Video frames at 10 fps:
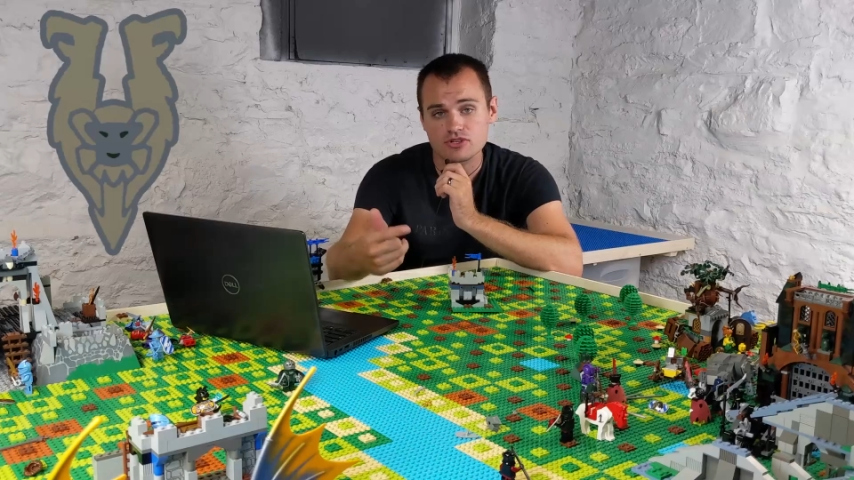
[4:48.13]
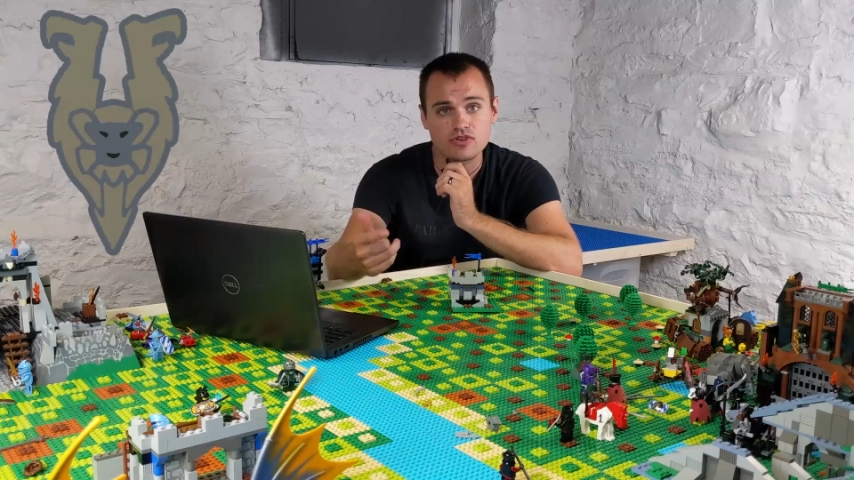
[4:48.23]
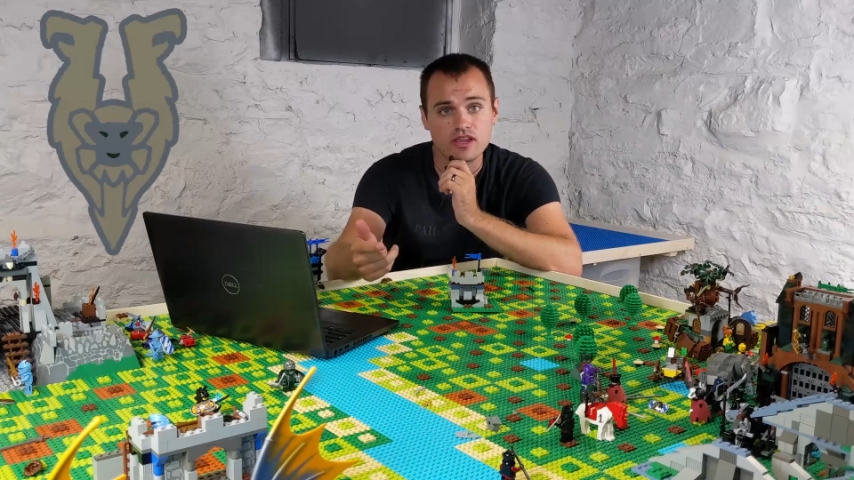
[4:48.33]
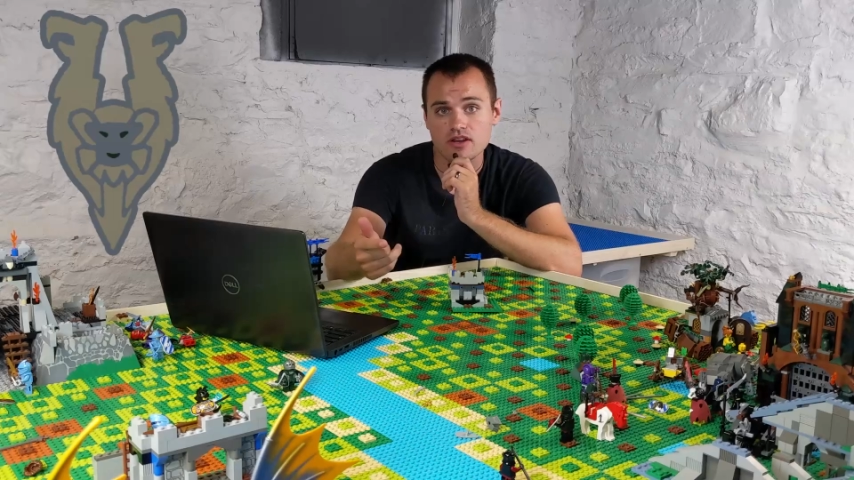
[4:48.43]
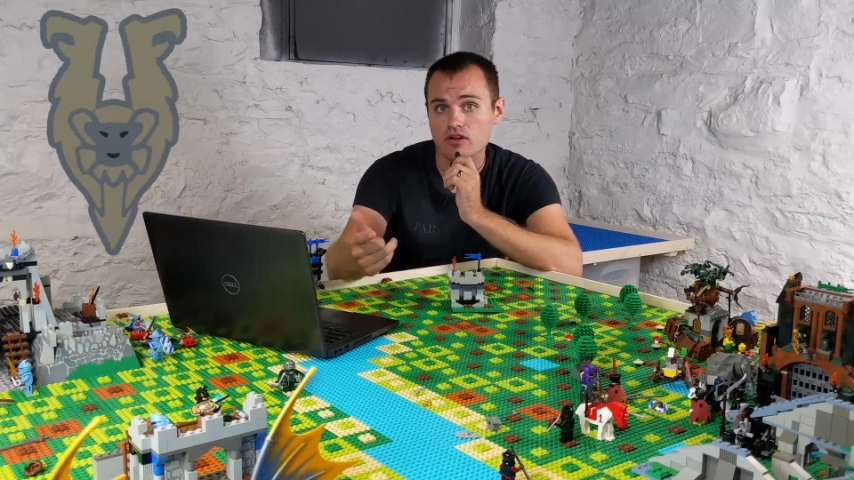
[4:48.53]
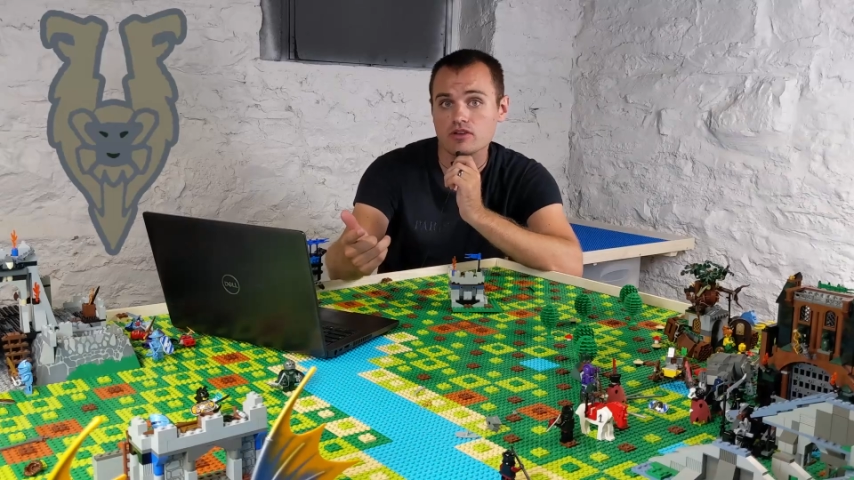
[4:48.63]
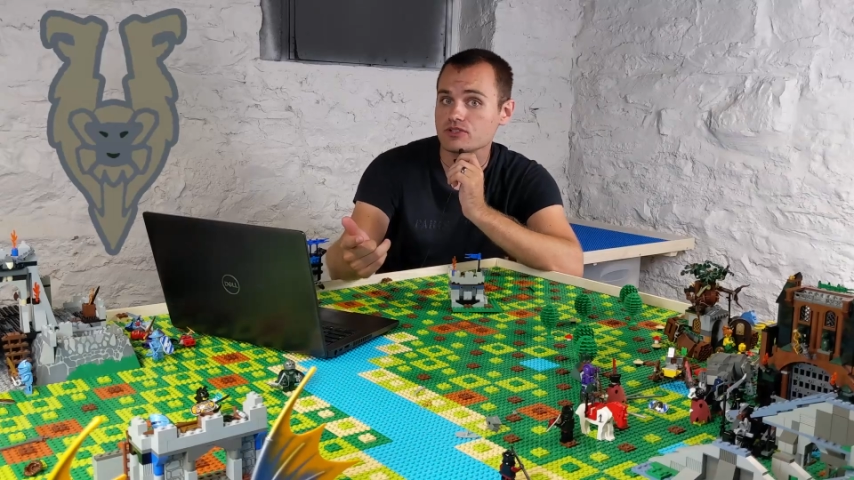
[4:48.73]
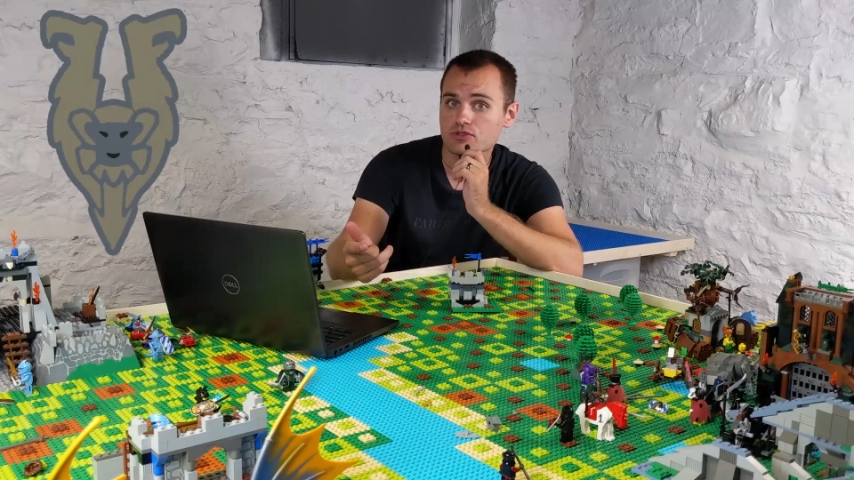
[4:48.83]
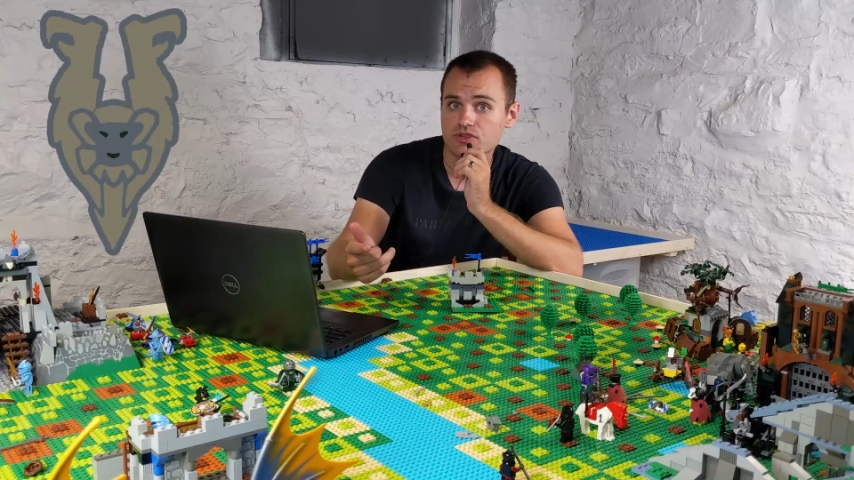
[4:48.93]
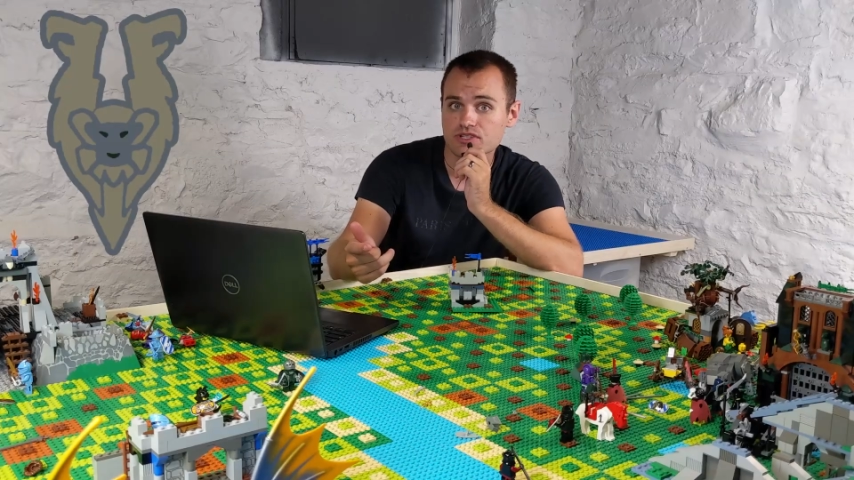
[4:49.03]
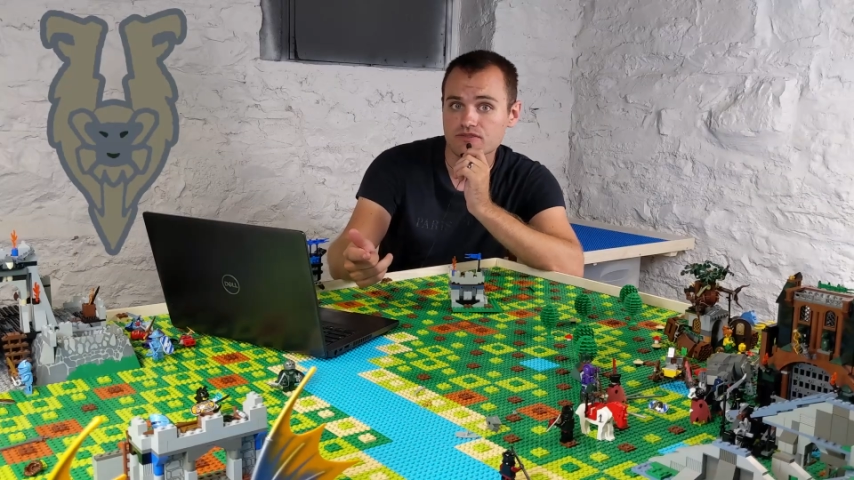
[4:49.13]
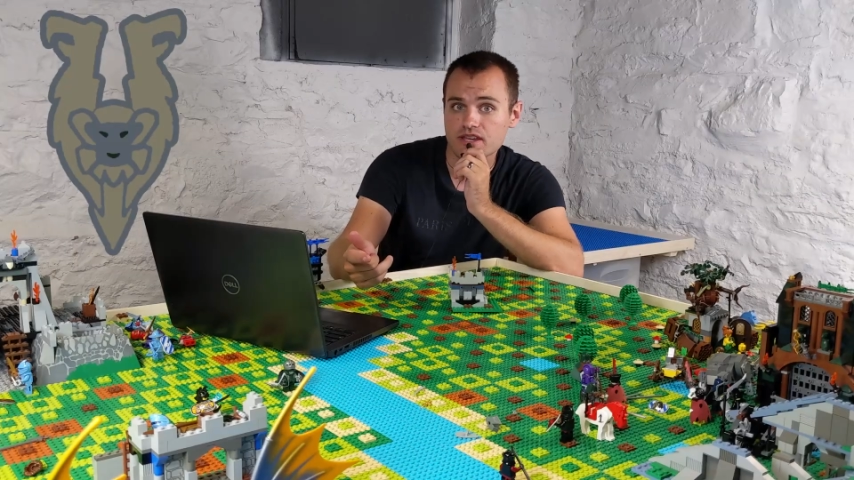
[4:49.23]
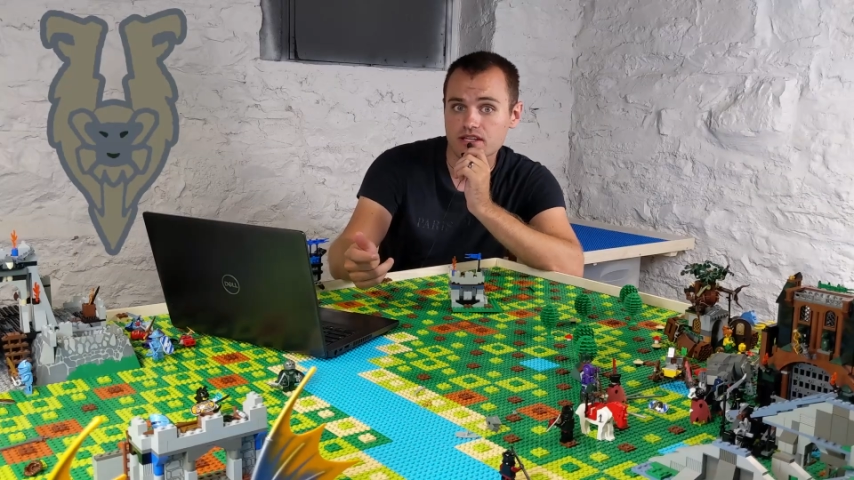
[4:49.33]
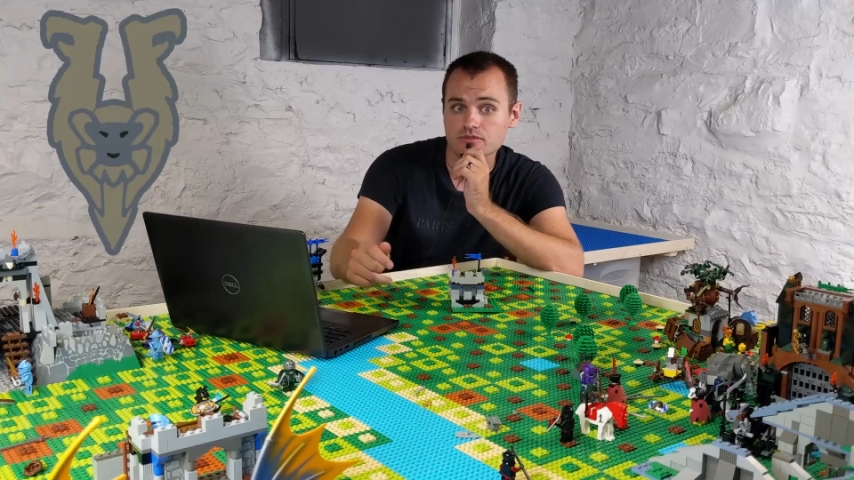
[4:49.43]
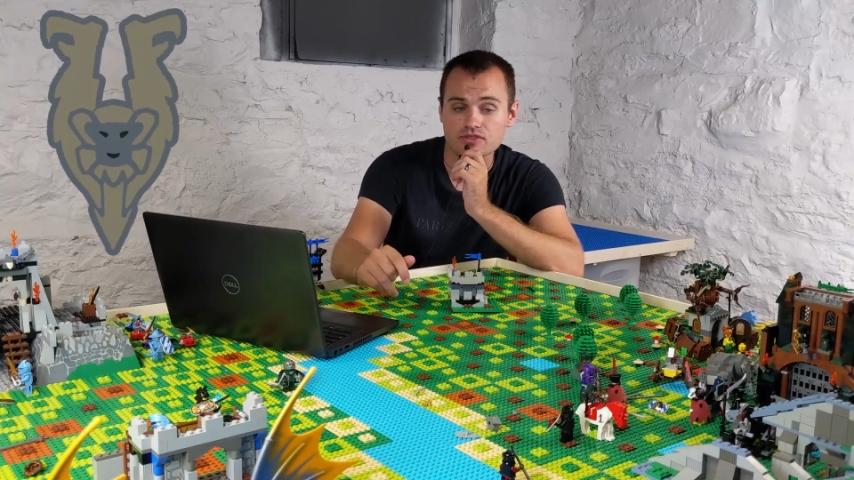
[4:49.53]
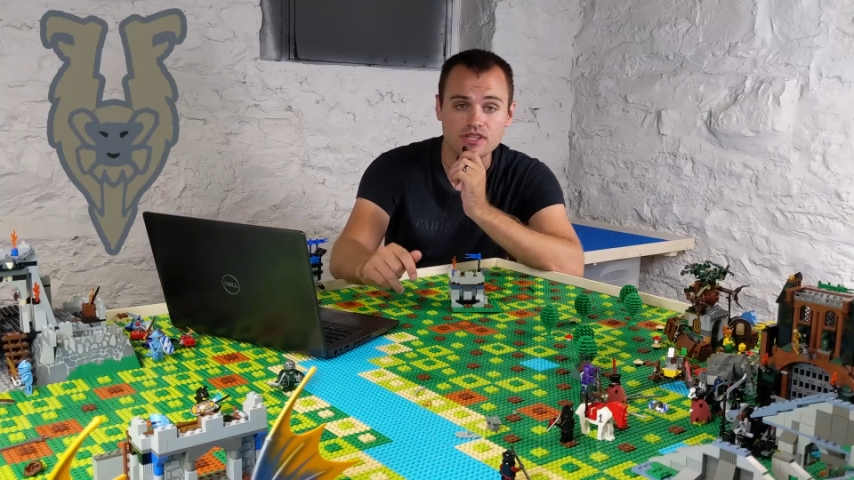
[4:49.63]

and train all sorts of animals.